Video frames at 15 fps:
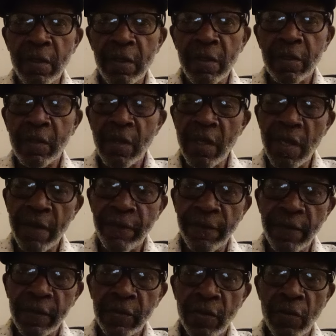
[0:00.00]
Is the
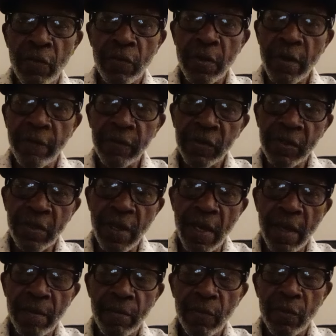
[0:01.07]
conflicts gonna ever
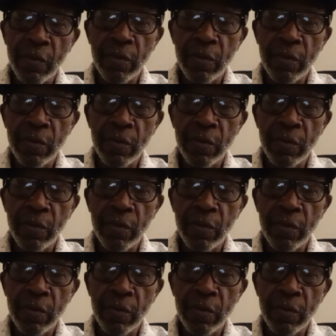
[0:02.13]
stop?